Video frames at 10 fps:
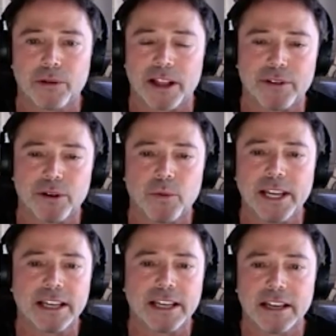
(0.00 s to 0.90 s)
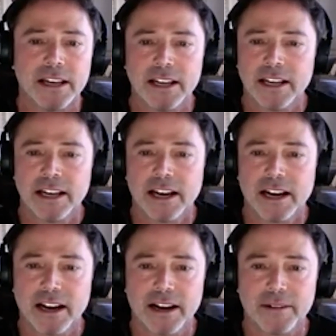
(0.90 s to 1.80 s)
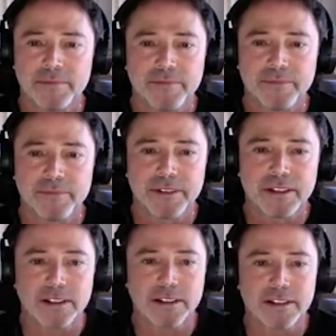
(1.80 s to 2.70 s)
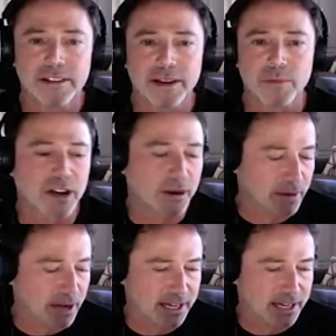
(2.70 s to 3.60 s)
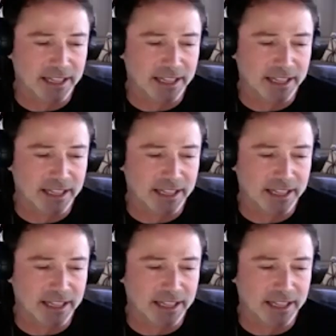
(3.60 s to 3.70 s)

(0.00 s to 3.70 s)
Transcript: every week that would come on, and